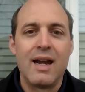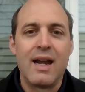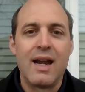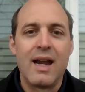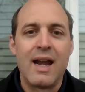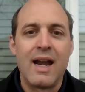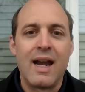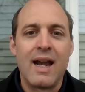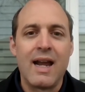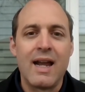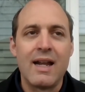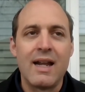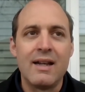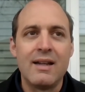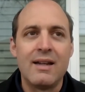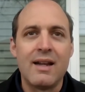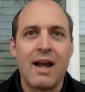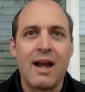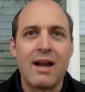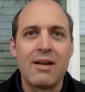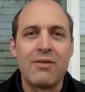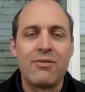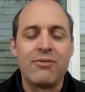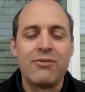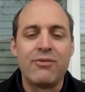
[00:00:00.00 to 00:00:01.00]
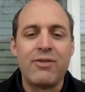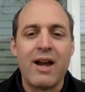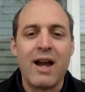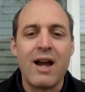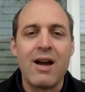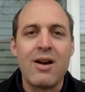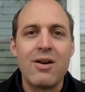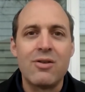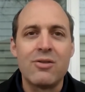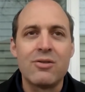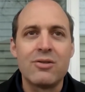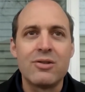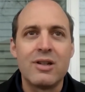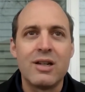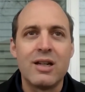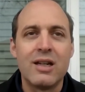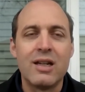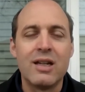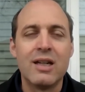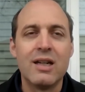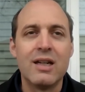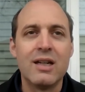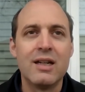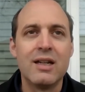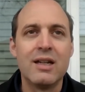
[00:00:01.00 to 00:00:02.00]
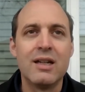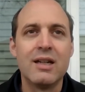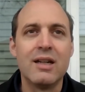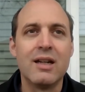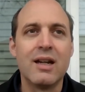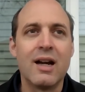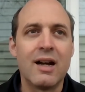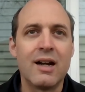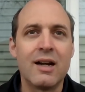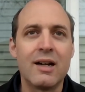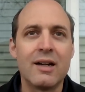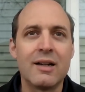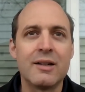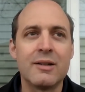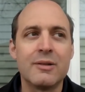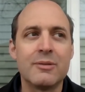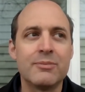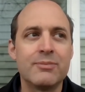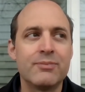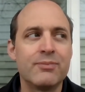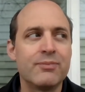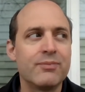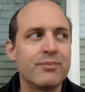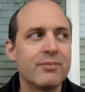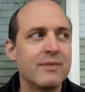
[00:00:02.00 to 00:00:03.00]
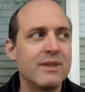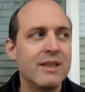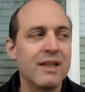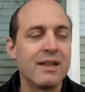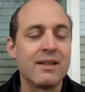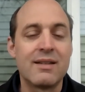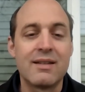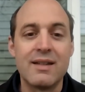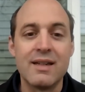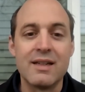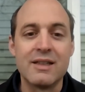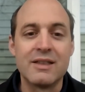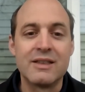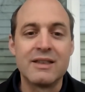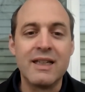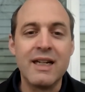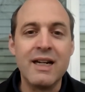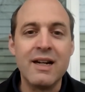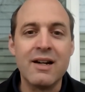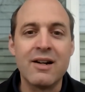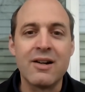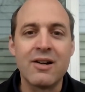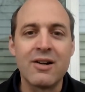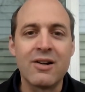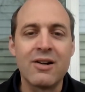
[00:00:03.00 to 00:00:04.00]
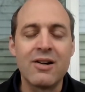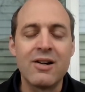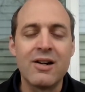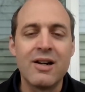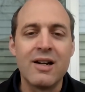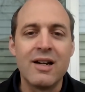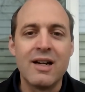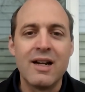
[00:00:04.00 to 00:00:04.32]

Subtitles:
And I found just this year